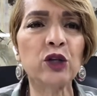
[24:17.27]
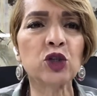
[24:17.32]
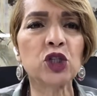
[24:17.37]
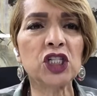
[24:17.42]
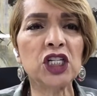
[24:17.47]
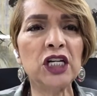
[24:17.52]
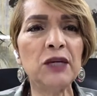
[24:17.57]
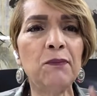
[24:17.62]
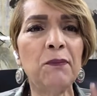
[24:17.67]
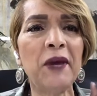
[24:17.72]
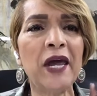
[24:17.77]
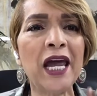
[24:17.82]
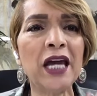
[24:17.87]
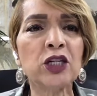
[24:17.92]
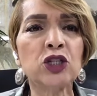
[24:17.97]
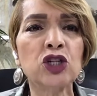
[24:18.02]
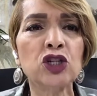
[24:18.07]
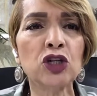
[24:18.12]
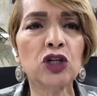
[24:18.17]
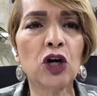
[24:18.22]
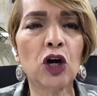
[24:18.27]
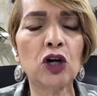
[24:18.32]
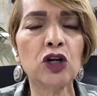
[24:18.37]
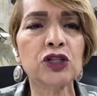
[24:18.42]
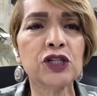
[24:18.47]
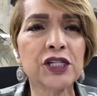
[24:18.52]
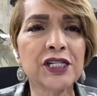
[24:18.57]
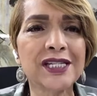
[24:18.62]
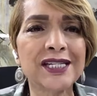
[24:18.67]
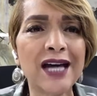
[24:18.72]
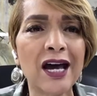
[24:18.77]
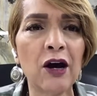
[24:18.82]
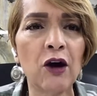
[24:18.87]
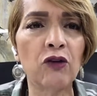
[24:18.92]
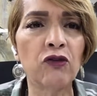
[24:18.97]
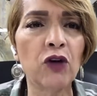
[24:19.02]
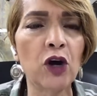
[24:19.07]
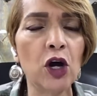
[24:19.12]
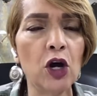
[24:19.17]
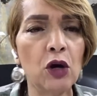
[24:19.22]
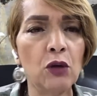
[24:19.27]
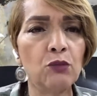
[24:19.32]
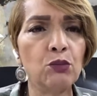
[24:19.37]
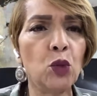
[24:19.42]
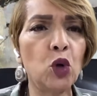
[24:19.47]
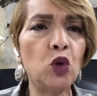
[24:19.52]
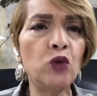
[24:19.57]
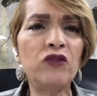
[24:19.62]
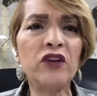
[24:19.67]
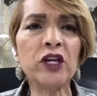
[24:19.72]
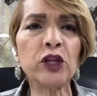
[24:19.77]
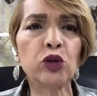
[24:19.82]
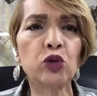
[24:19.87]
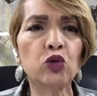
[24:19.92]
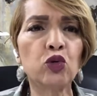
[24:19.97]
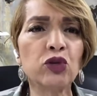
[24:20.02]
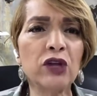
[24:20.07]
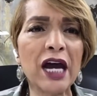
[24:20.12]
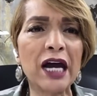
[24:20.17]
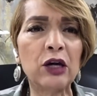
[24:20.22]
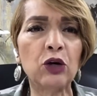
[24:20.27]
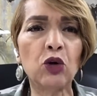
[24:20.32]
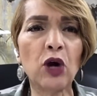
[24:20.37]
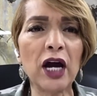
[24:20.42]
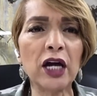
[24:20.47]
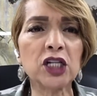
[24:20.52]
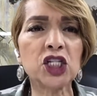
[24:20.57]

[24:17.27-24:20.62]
She pictured herself moving through that crowd.